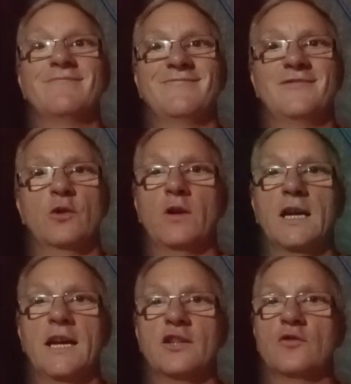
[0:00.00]
you're going to
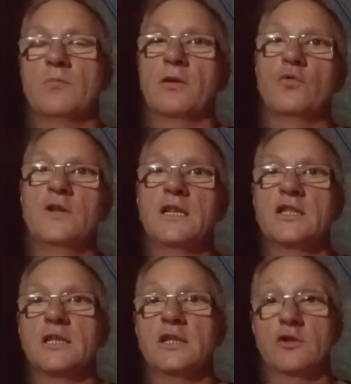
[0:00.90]
get some blood
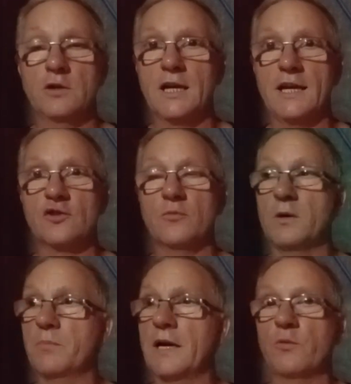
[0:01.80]
disease. You're going to get
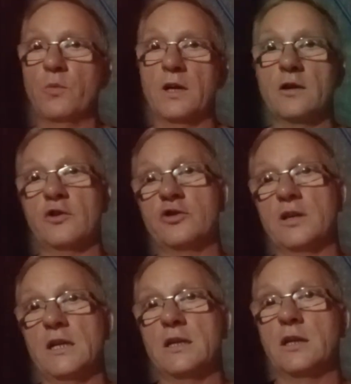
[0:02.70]
something bad with you, because they're
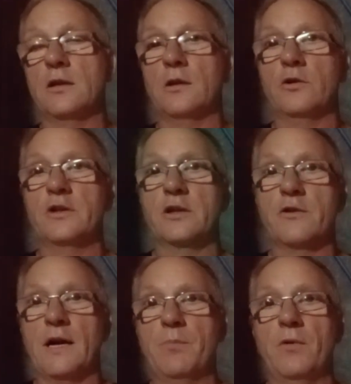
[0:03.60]
eating a lot of
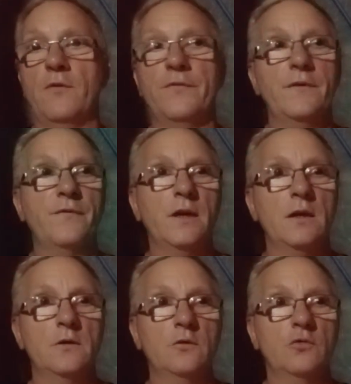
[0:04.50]
crap off the
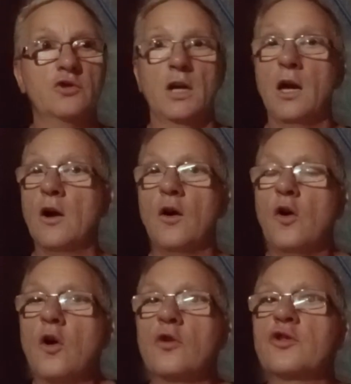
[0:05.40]
fields.
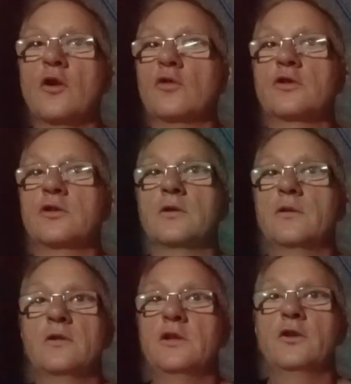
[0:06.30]
All dogs,
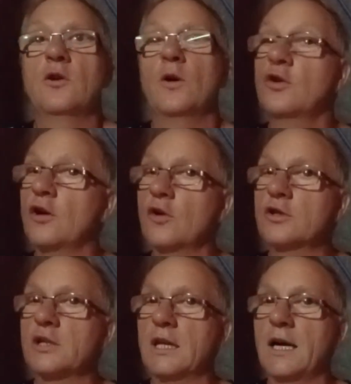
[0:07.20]
you know what
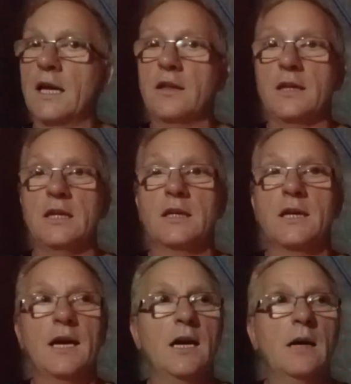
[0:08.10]
dogs are like. They eat
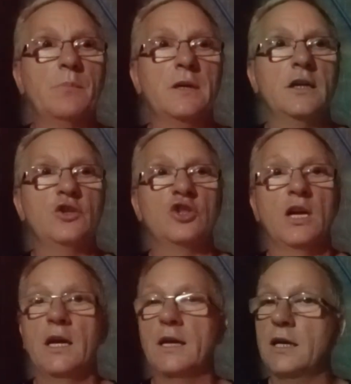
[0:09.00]
garbage.
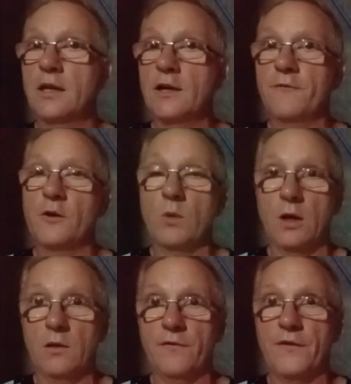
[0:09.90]
Even if they're
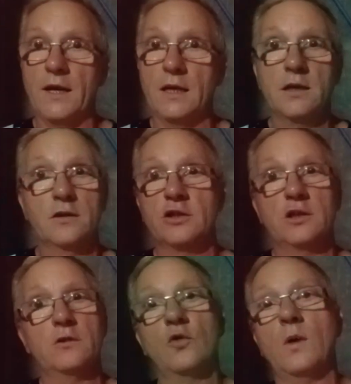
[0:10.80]
well fed, they
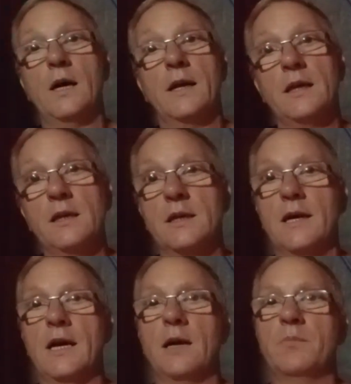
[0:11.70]
still go out and eat
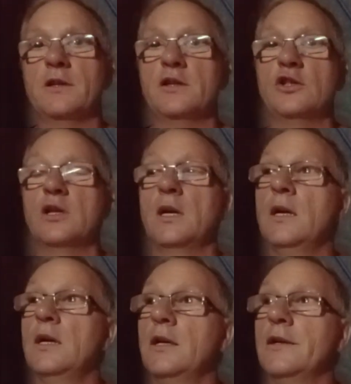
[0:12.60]
garbage.
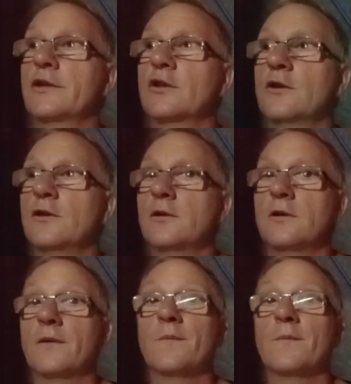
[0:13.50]
So